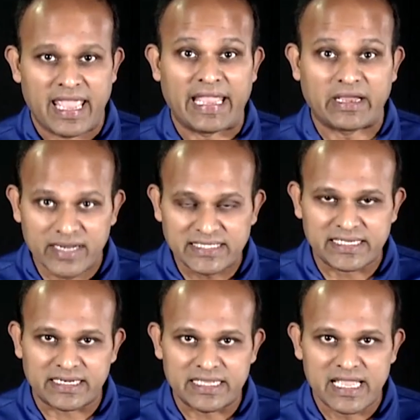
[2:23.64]

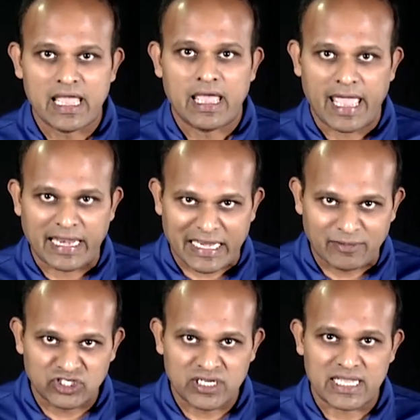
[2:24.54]
Increasingly,
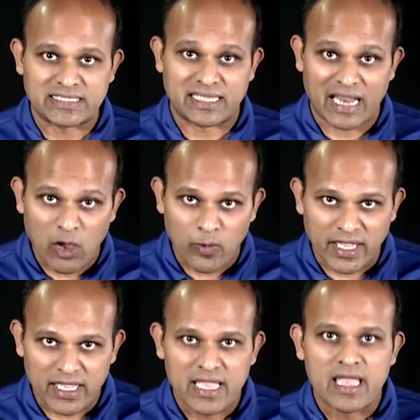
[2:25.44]
encryption is
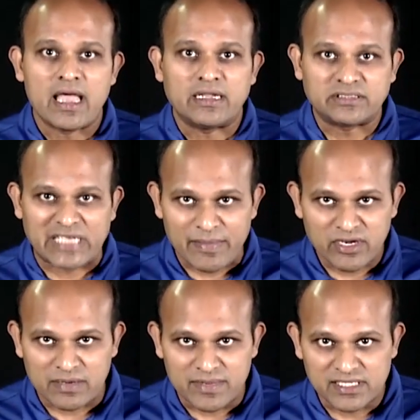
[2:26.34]
allowing
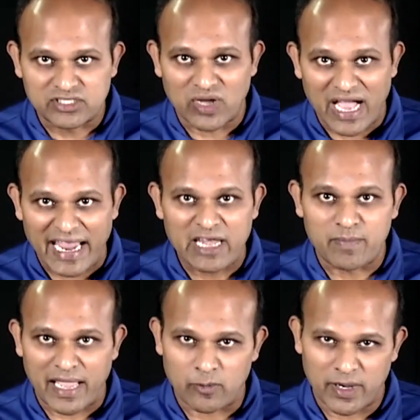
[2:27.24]
cybercriminals to hide
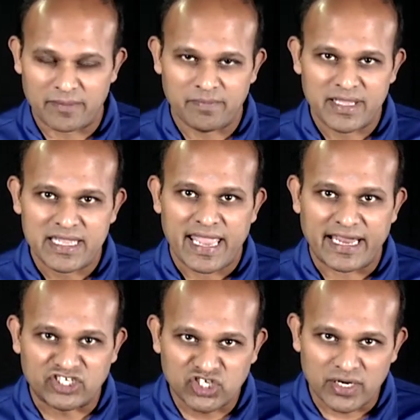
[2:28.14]
malware,
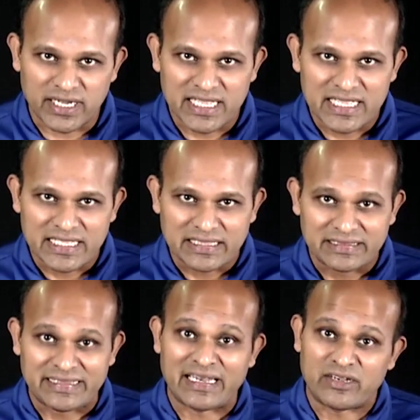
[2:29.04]
ensuring
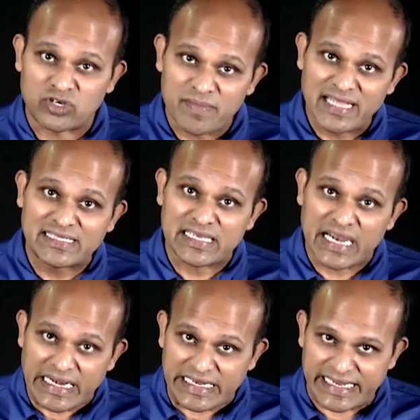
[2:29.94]
that it remains
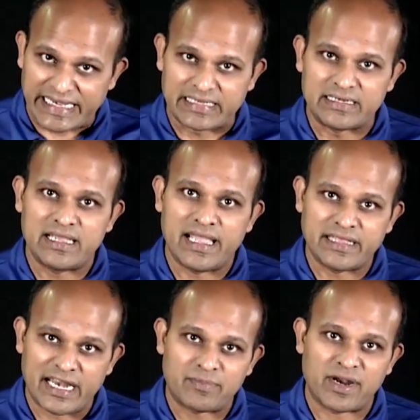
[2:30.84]
undetected in
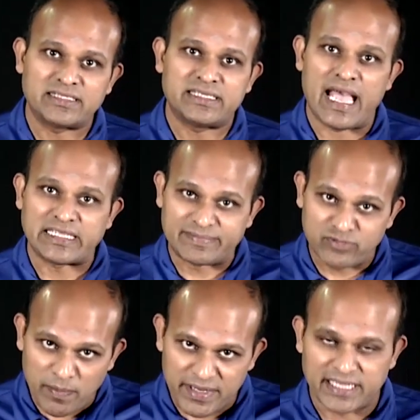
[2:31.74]
the enterprise as it
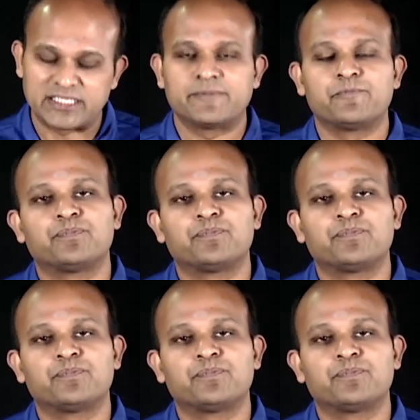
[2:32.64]
propagates.